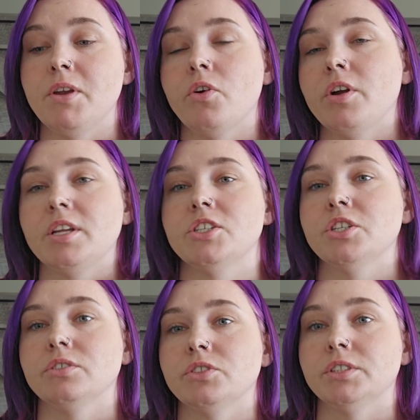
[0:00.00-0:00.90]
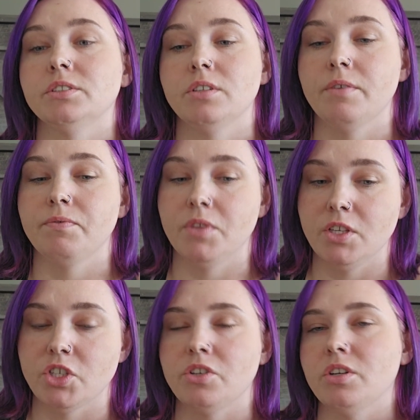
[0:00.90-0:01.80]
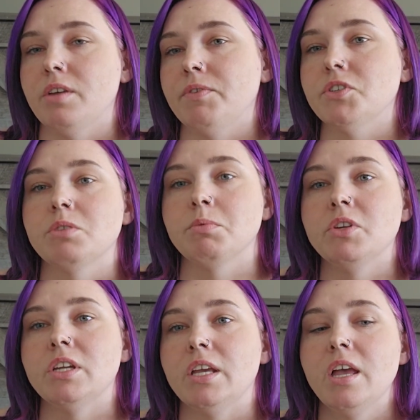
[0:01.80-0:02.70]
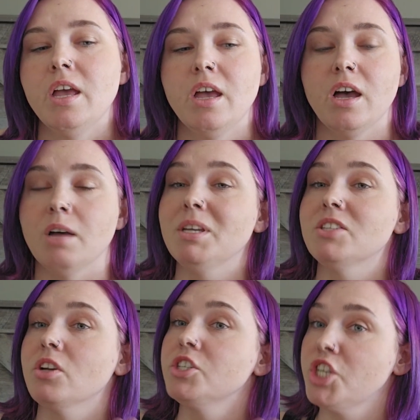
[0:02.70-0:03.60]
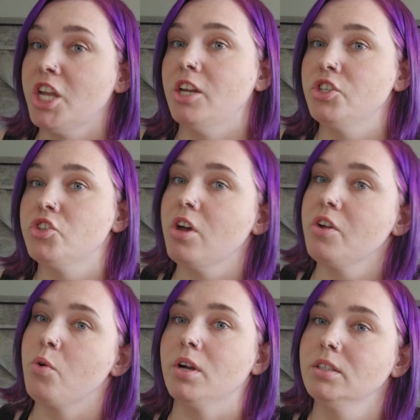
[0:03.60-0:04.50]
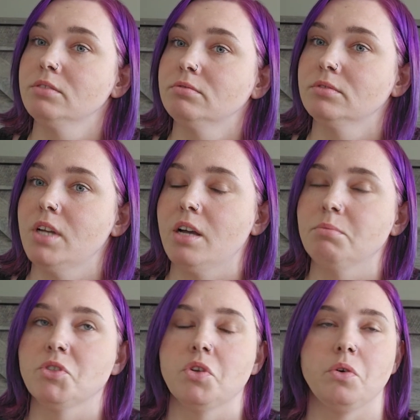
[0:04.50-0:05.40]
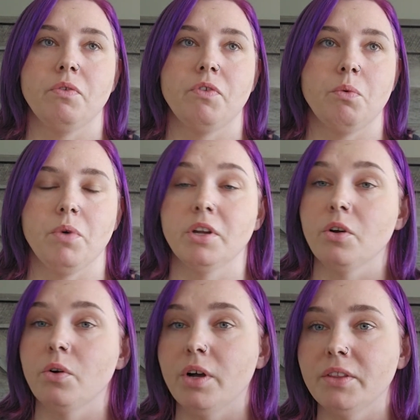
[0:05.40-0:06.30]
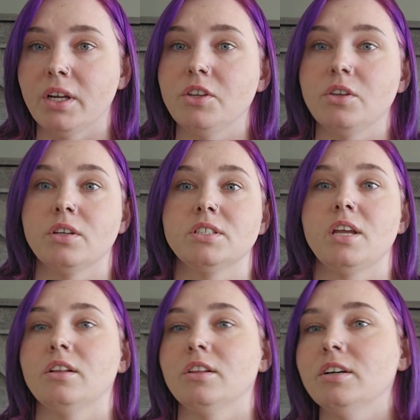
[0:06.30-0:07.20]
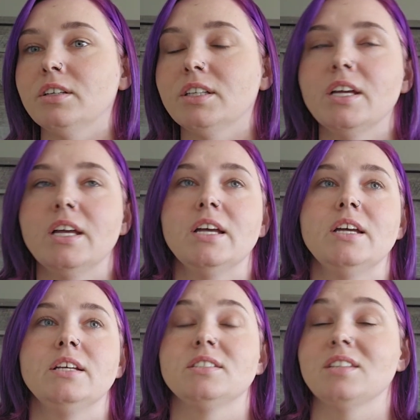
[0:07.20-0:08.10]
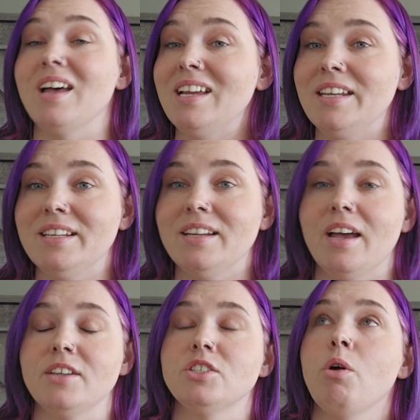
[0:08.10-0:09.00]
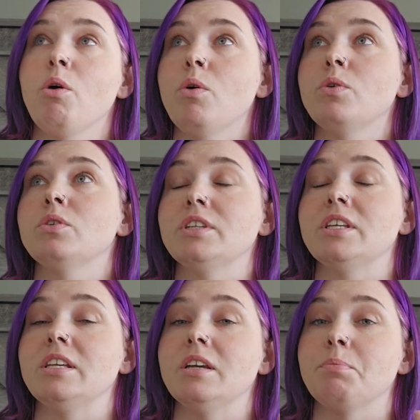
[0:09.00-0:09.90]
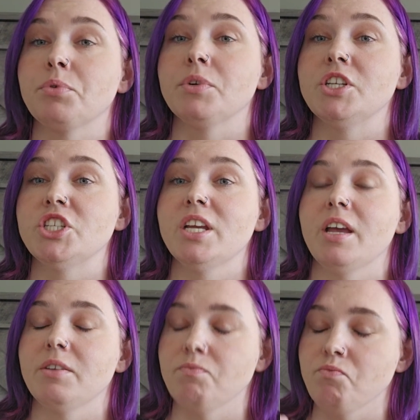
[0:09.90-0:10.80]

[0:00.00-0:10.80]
minority children of the gender diverse community. It's on change.org. So if you want to go on there, you can take a look, sign it. I really appreciate